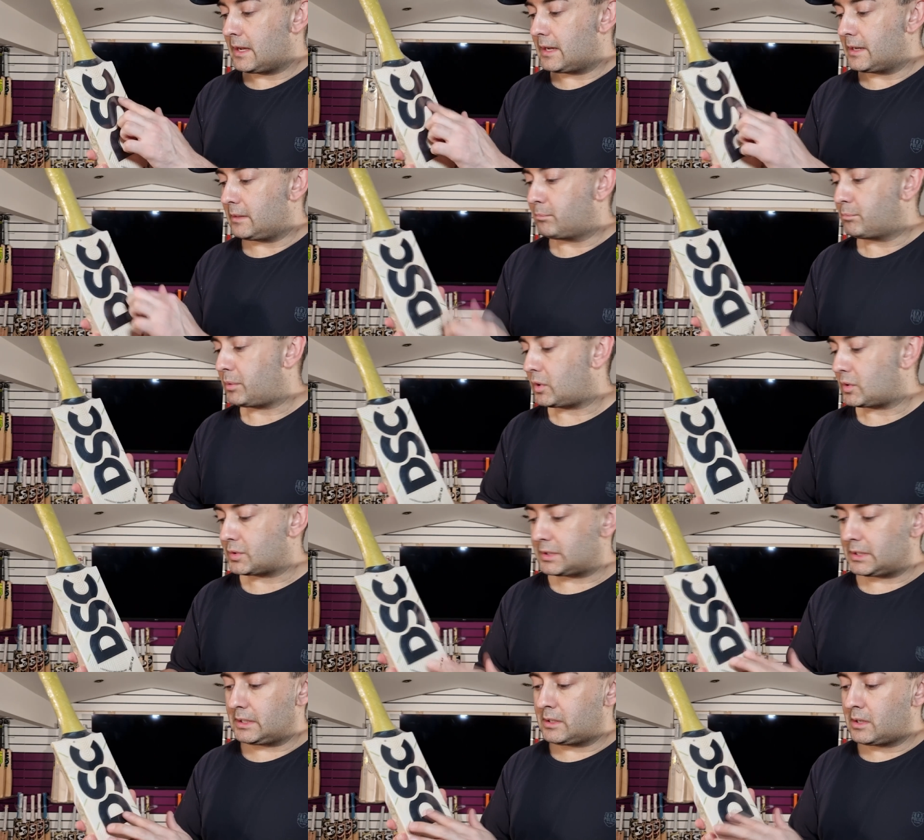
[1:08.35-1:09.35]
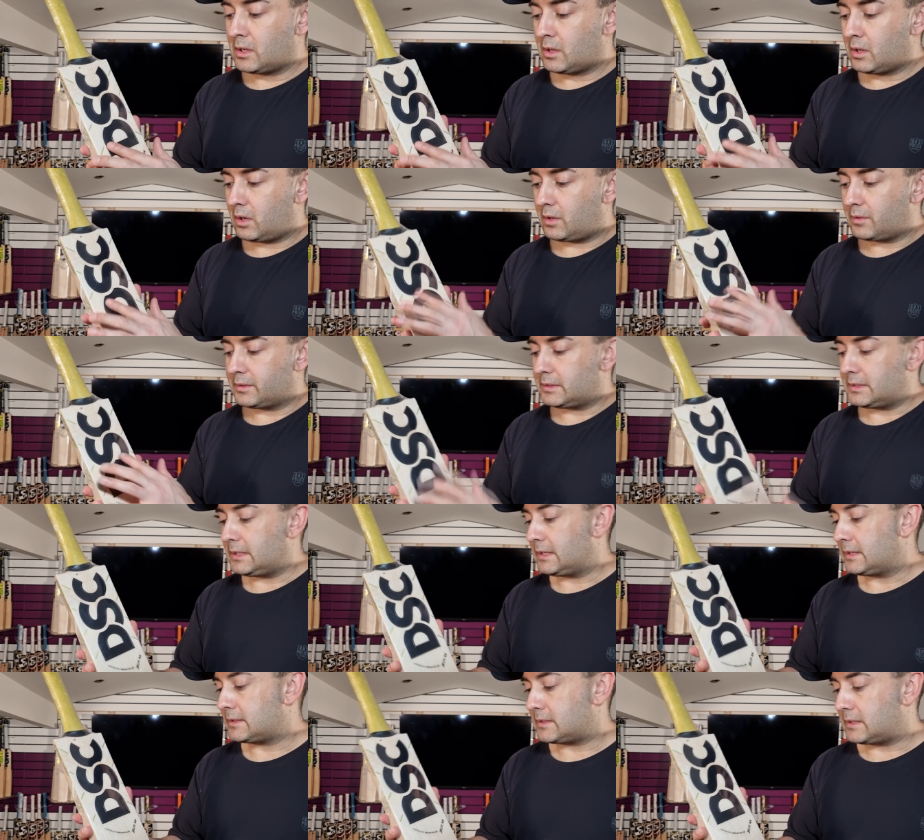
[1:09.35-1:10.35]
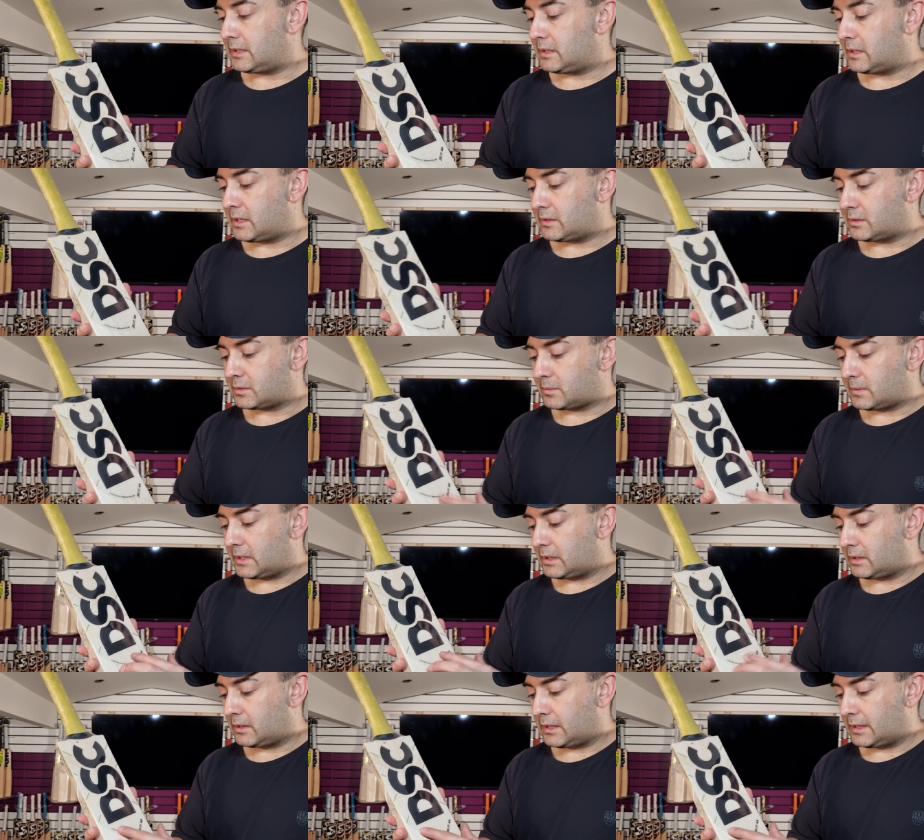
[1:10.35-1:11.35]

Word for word: and embossing on the D S C there as well,